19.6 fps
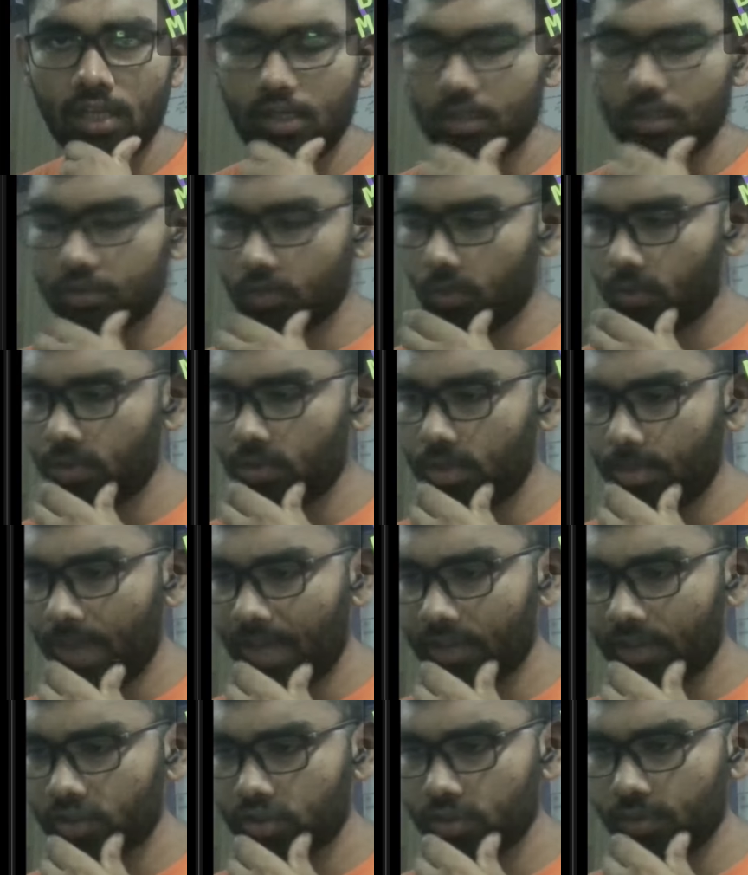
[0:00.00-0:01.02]
So the
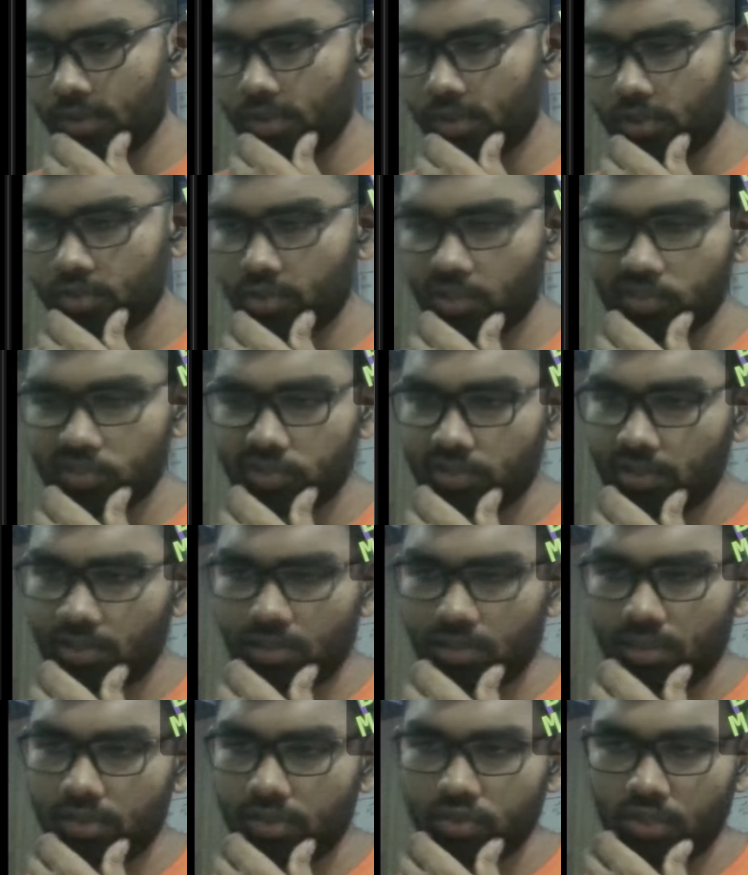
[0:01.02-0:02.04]
packages will the installation
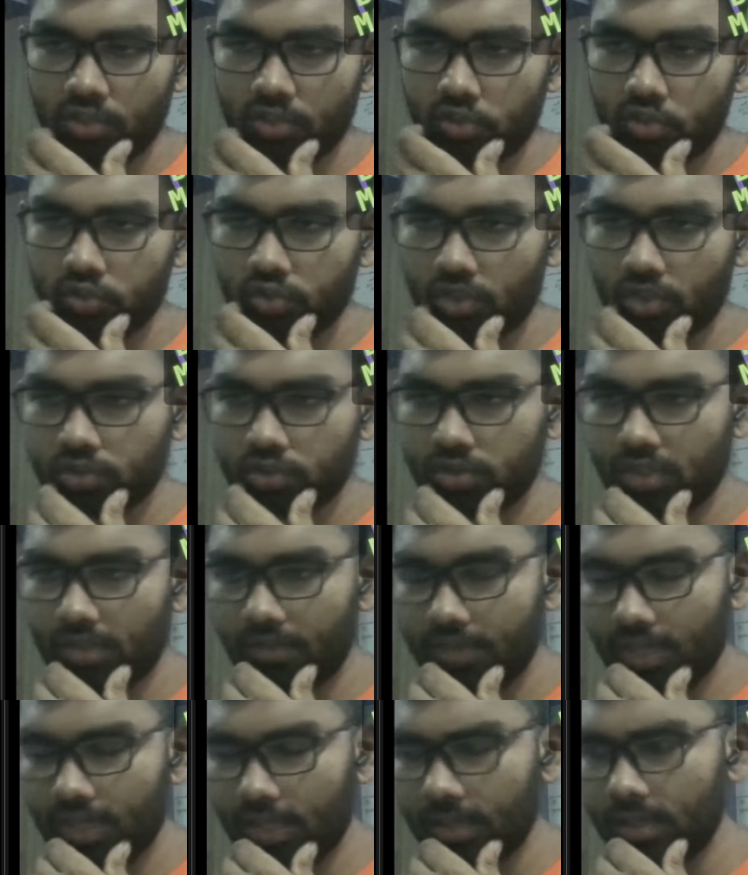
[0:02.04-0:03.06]
instructions and
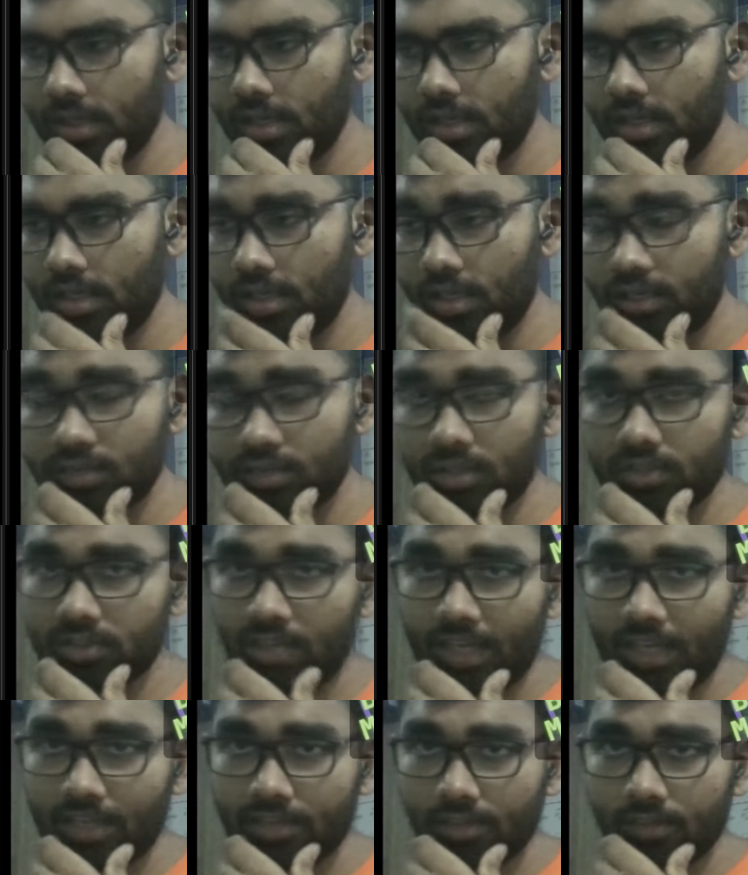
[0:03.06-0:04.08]
everything.
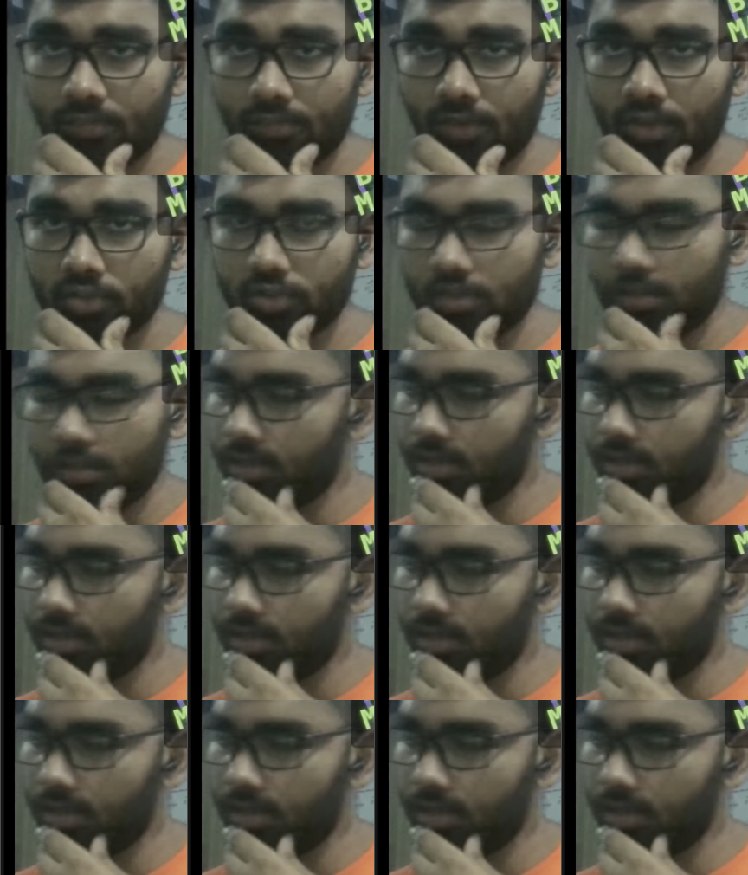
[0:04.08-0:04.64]
It's nice. It's functional.